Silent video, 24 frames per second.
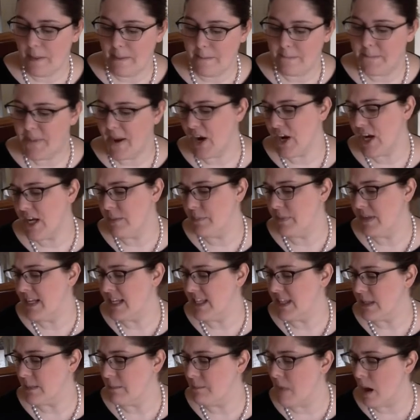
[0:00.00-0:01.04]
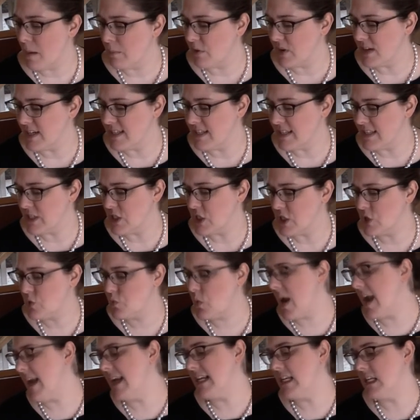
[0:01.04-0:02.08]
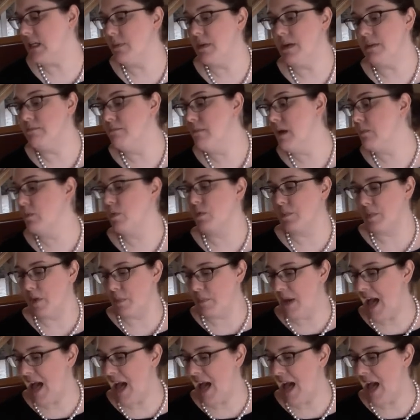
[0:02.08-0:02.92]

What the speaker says: buried beneath the mummeries and straining to be memorable